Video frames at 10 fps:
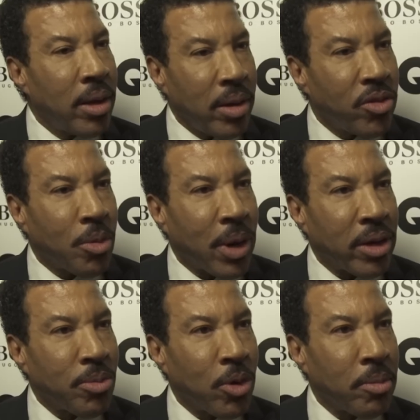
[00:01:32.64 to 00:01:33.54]
It is the
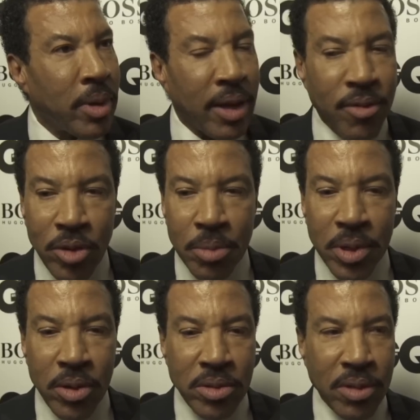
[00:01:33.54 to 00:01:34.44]
proudest moment of my life, only
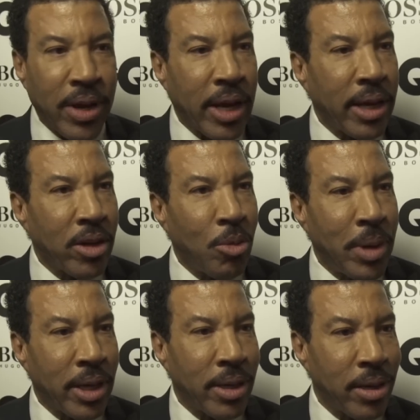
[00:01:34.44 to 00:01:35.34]
because of the fact I can go back
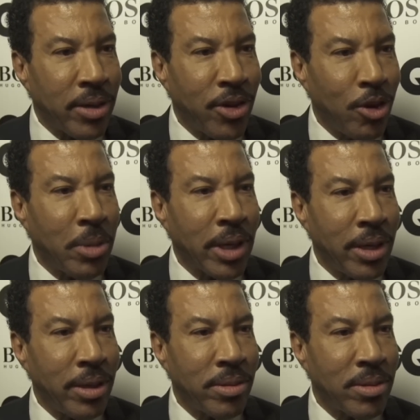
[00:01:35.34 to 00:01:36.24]
in and tell my
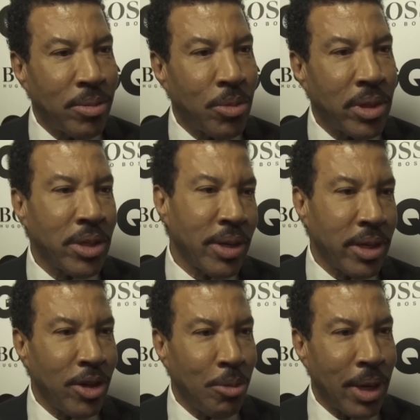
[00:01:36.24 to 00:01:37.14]
kids when they try to
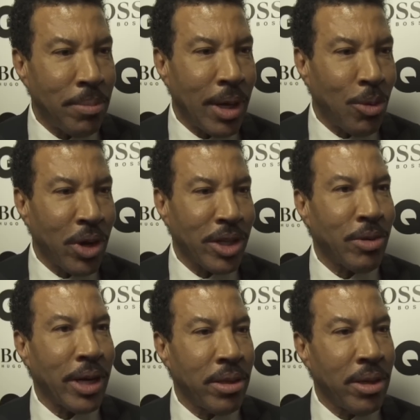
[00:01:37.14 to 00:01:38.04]
tell me I'm not wearing the
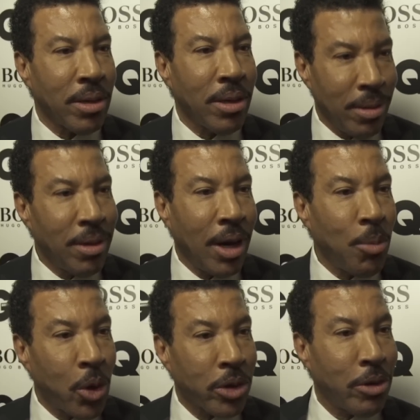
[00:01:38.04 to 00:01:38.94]
right thing, I'm
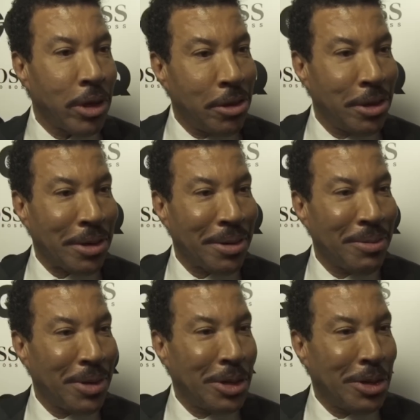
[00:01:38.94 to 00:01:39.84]
wearing the right thing. What
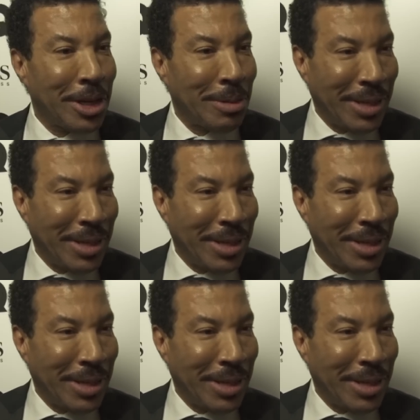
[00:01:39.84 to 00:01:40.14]
are you talking